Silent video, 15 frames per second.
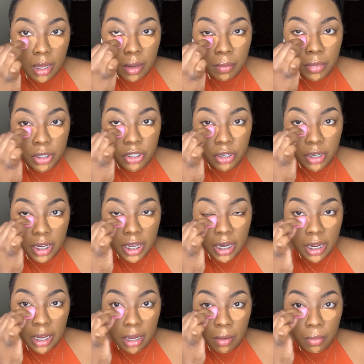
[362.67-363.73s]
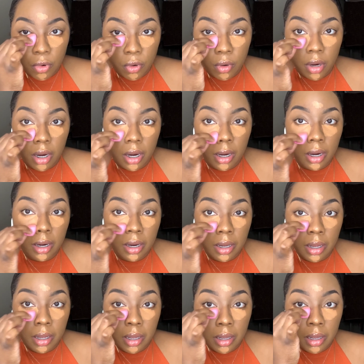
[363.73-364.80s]
but you're getting a more
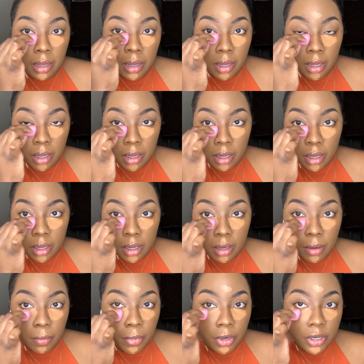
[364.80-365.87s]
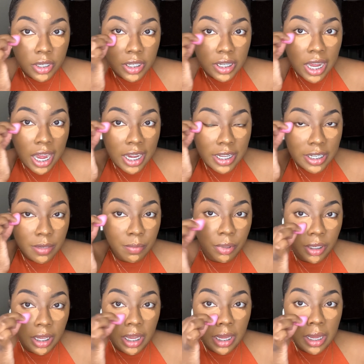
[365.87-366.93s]
precise
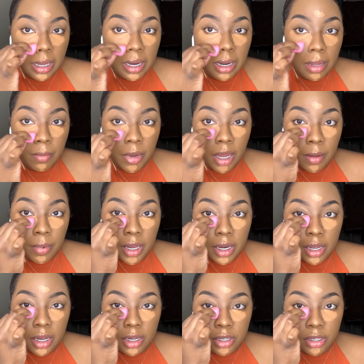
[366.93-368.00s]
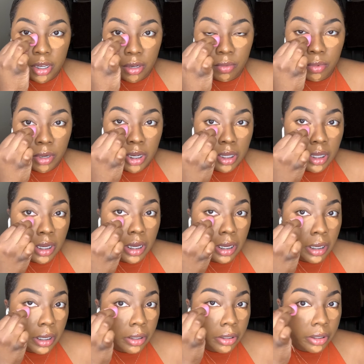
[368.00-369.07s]
blend, in my opinion, because you can really get
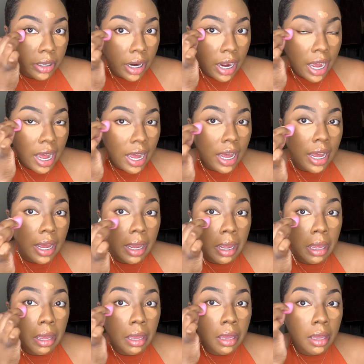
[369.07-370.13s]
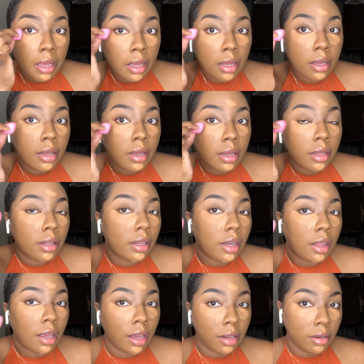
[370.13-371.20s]
under your eye. Look at
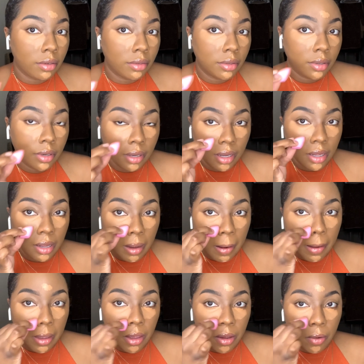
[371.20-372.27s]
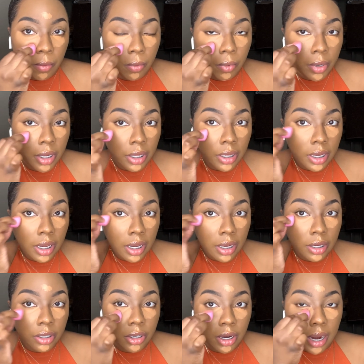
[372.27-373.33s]
that. You can really get
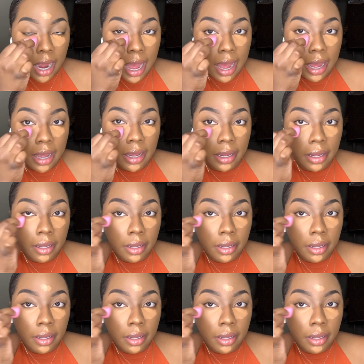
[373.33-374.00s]
under your eye